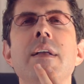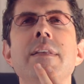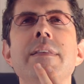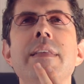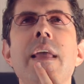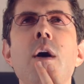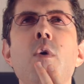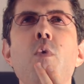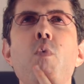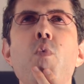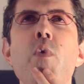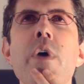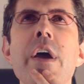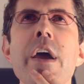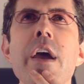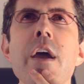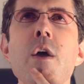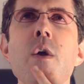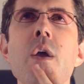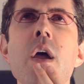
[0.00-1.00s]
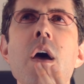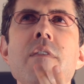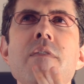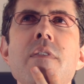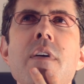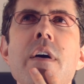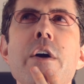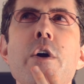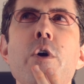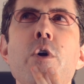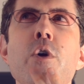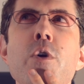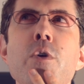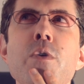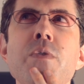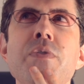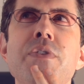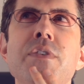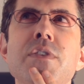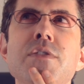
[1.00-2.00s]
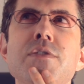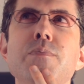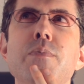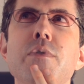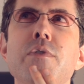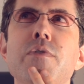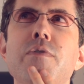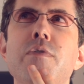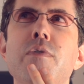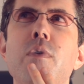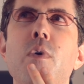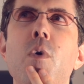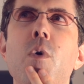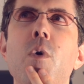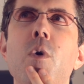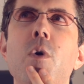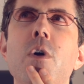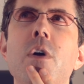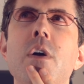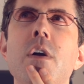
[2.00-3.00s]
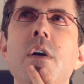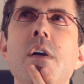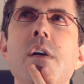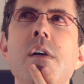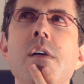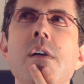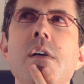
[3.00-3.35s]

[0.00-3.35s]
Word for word: Now, where have I heard this before?